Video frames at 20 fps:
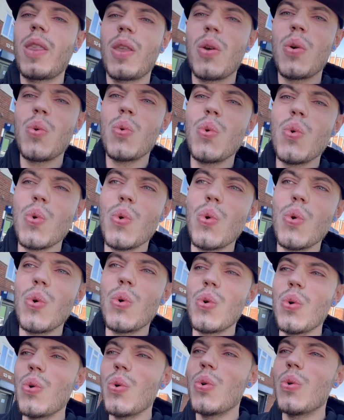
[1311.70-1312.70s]

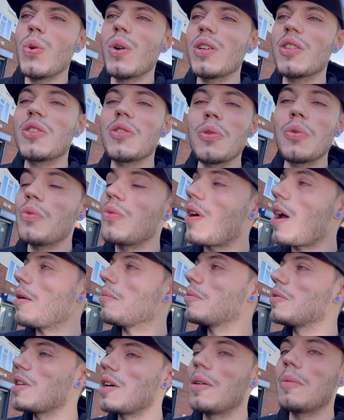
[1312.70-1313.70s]
Ooh, it's all
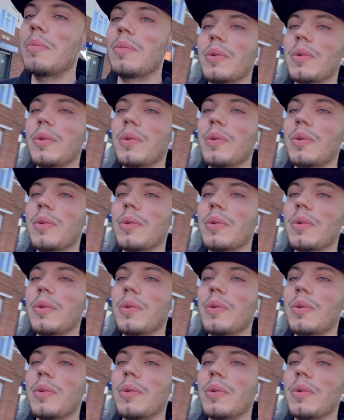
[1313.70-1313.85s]
wrapped up,